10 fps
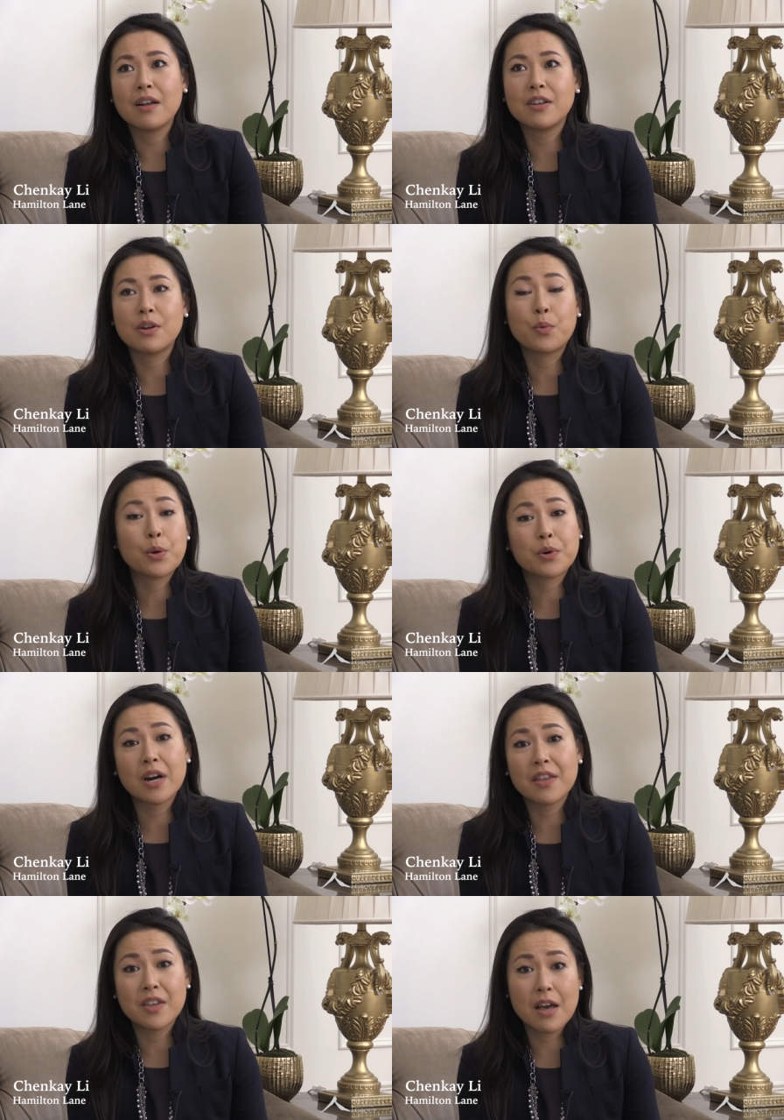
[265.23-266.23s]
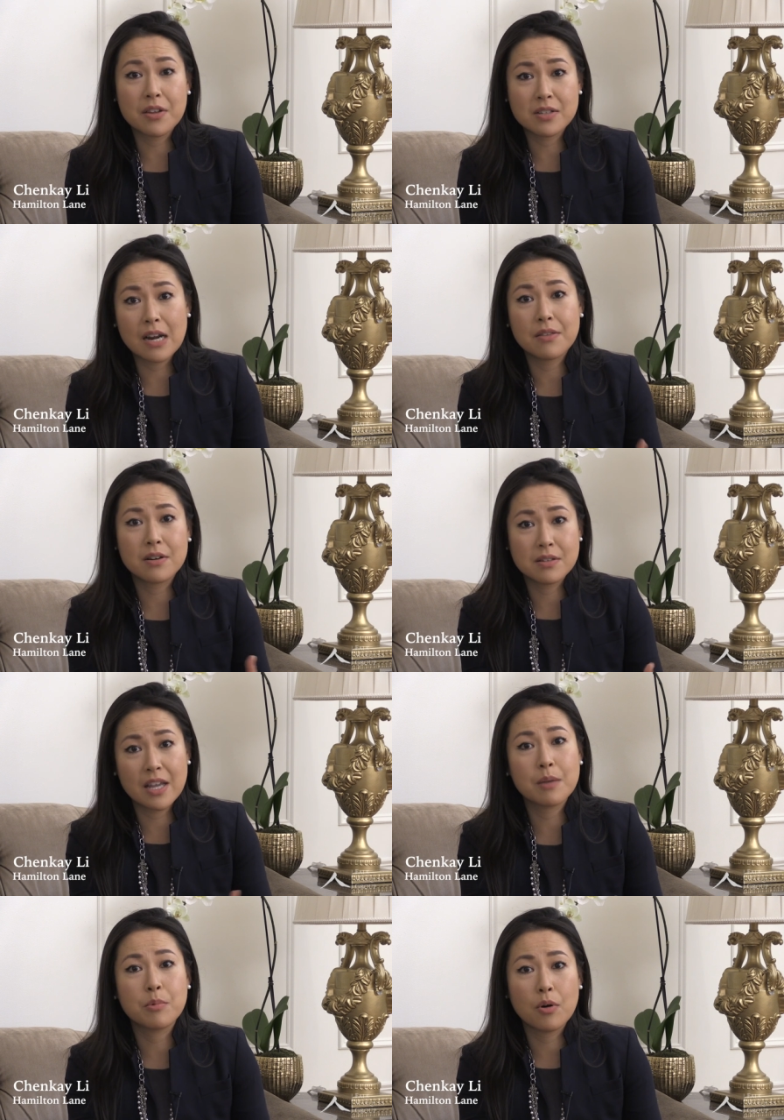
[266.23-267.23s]
you know, we were at the other side of their
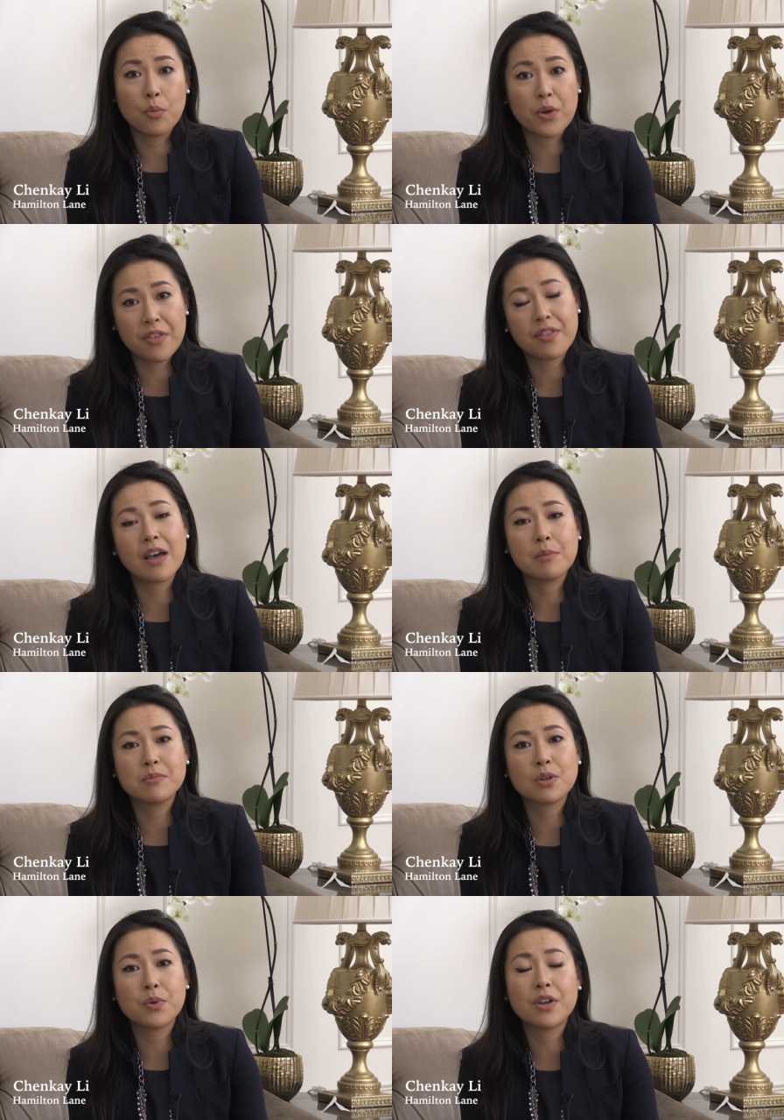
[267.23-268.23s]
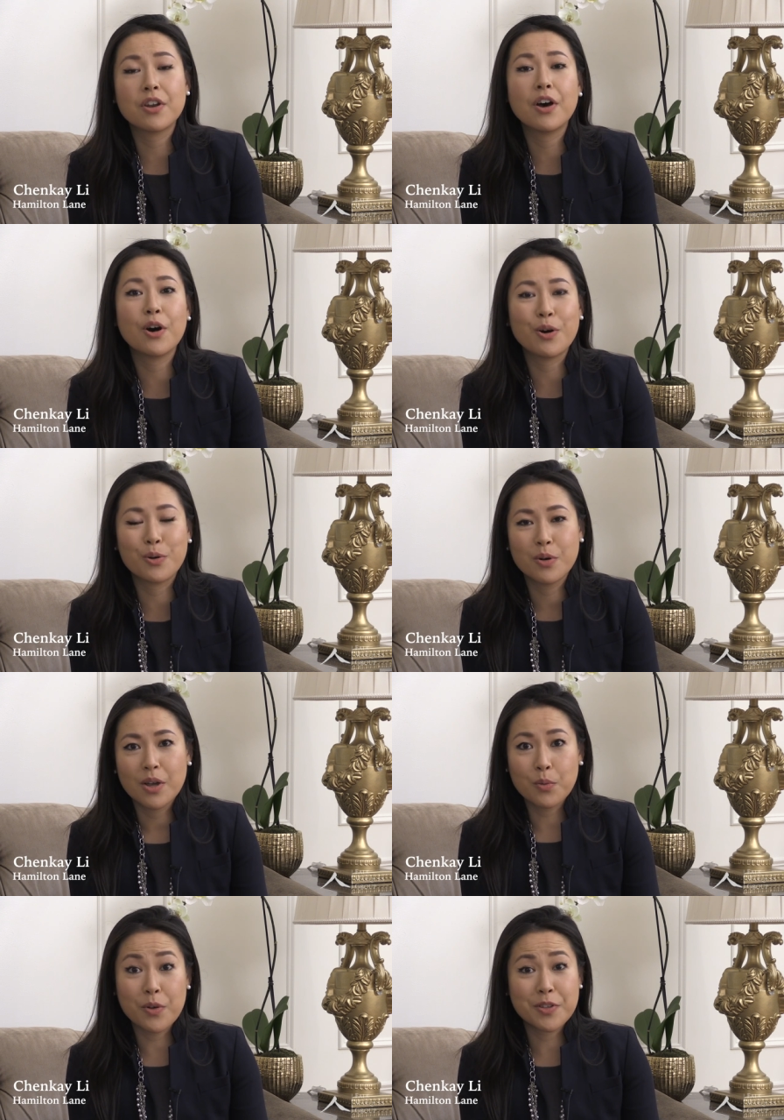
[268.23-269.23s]
table with them, so we know
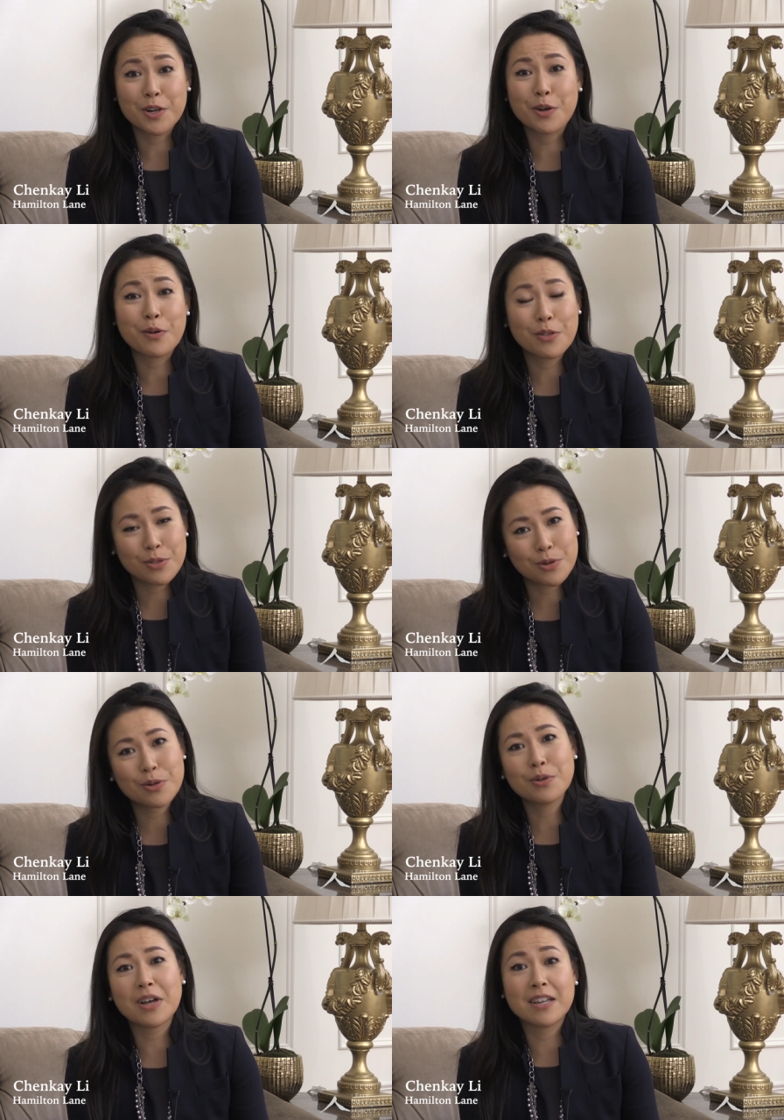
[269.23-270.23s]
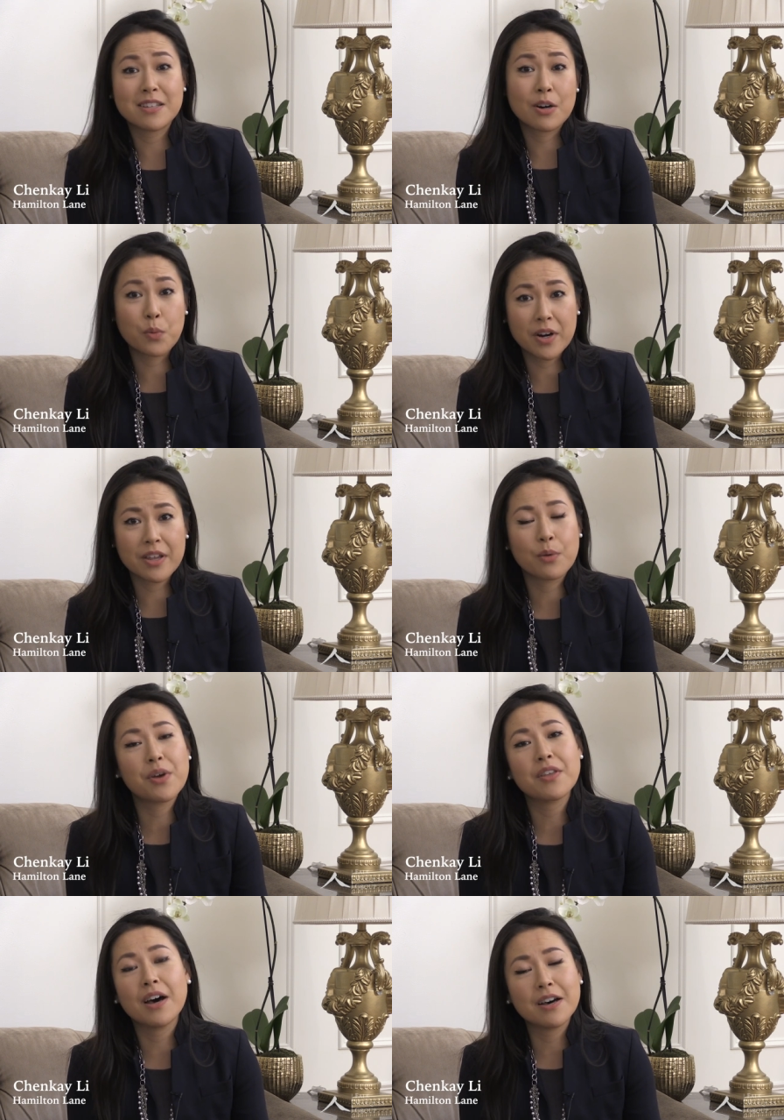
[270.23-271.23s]
what they're going through as they're working
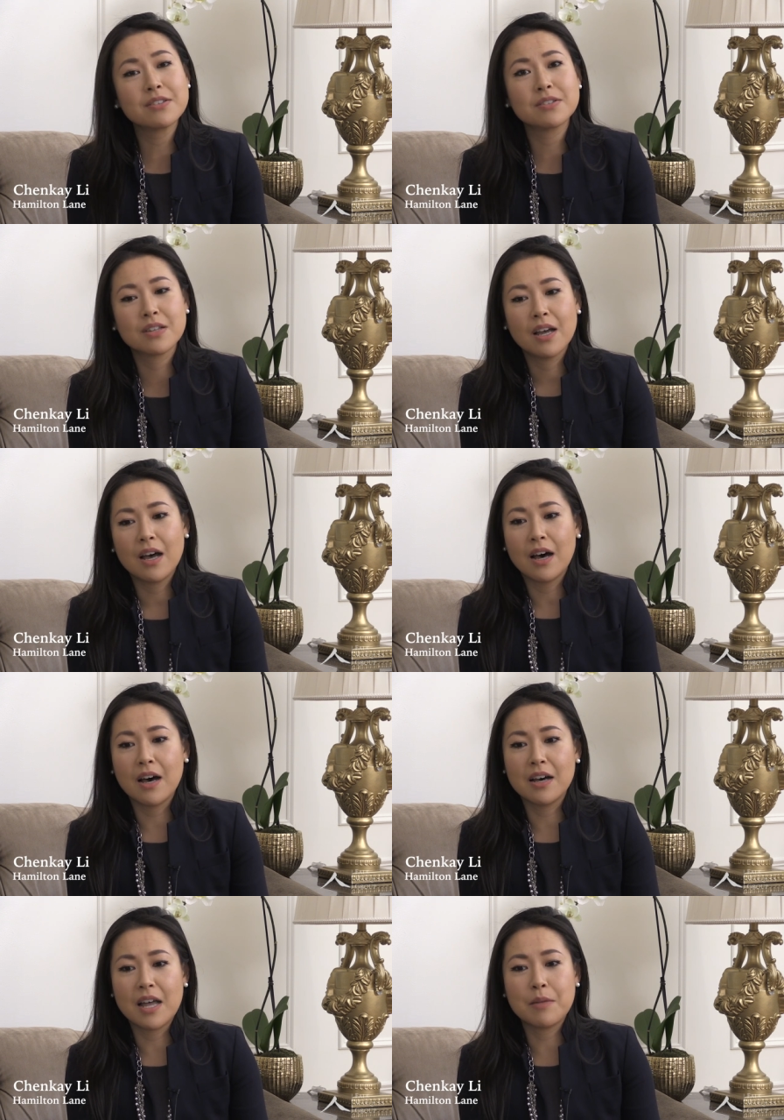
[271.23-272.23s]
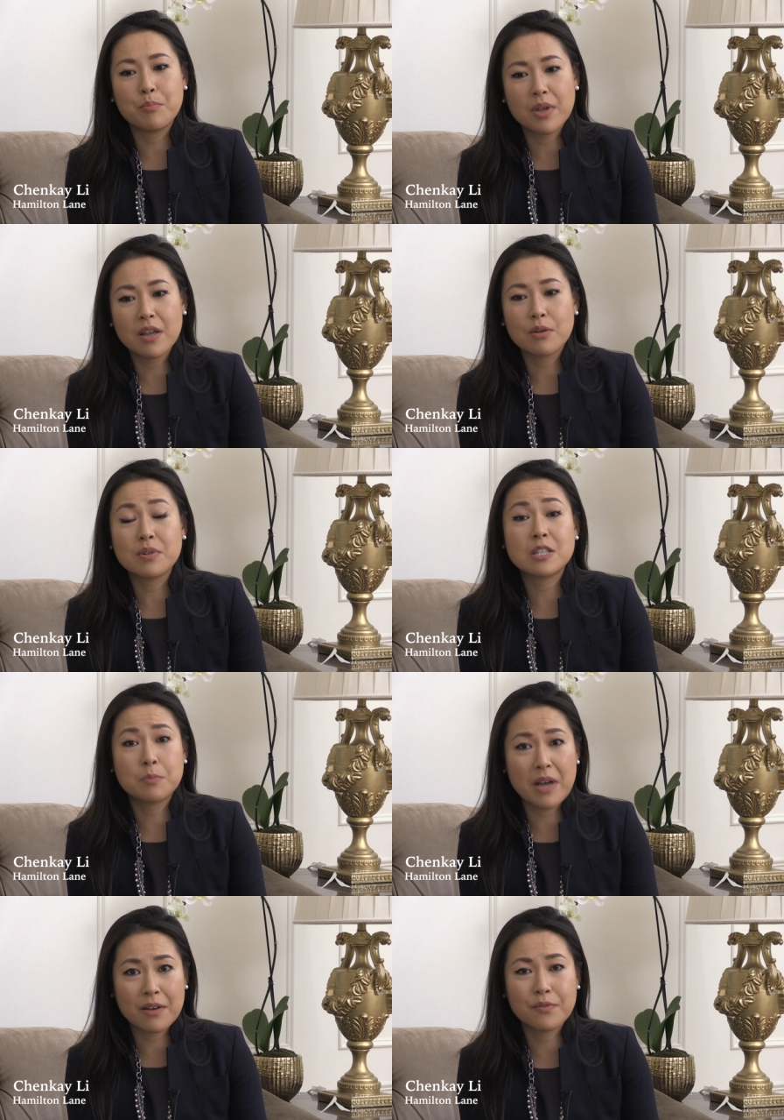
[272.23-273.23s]
with us, and being
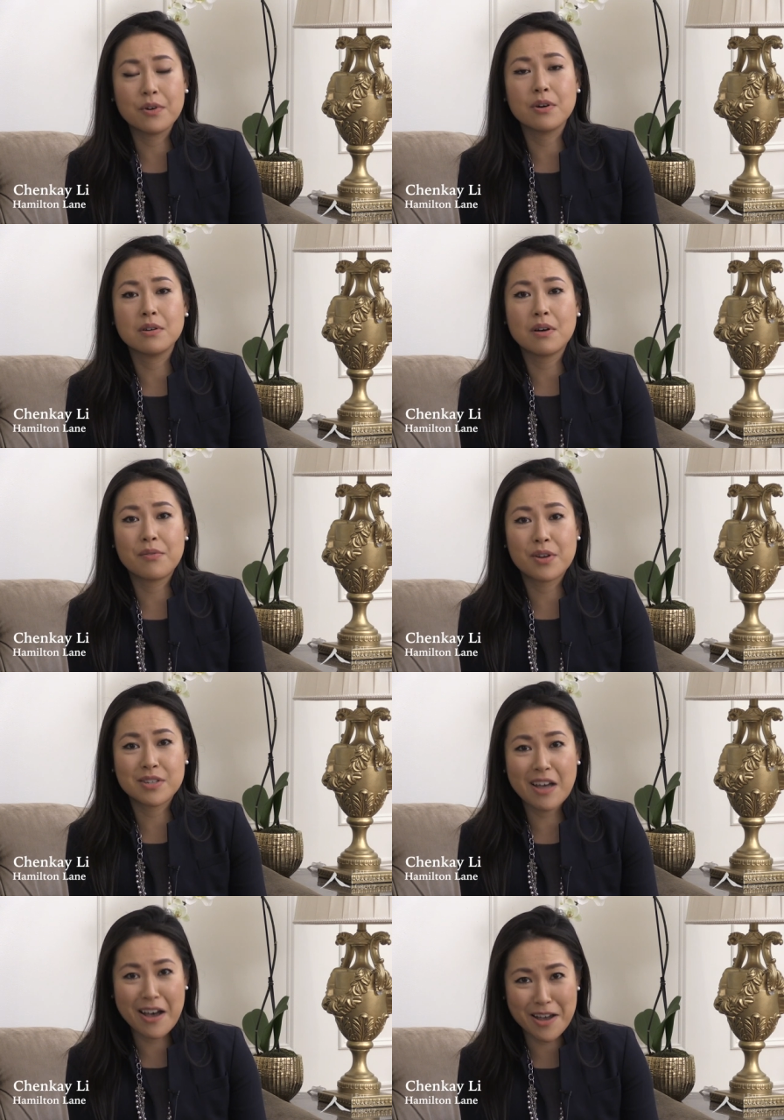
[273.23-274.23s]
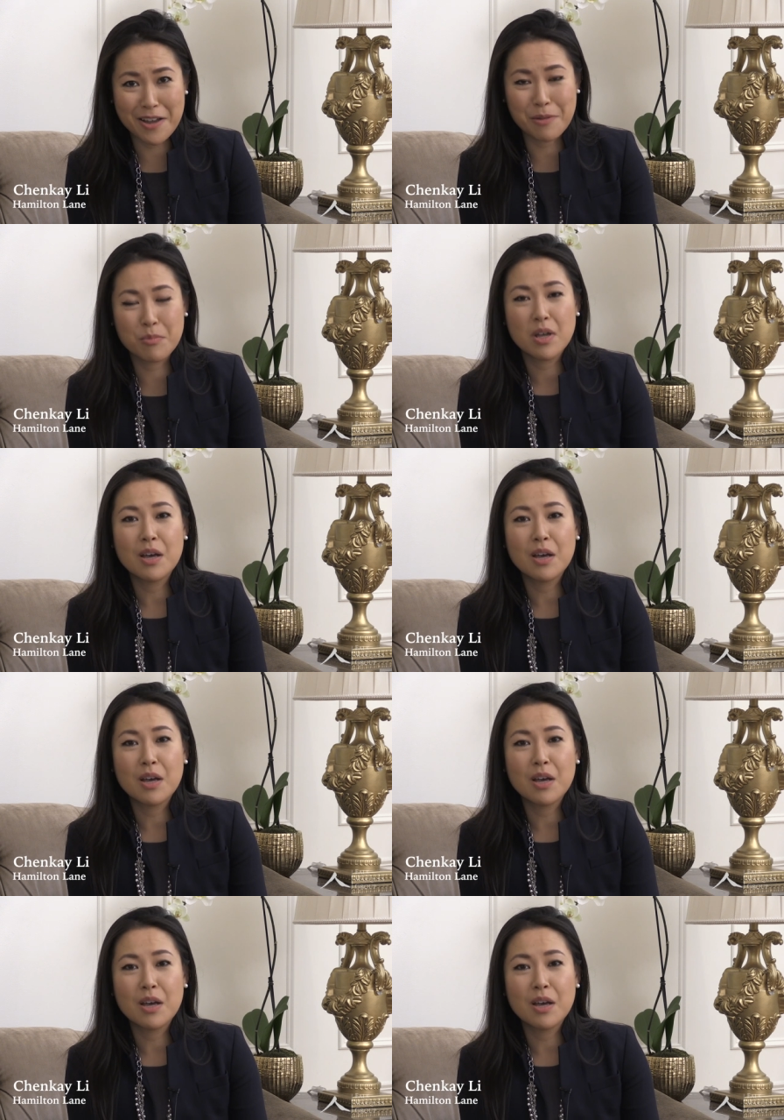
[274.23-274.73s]
respectful of their time,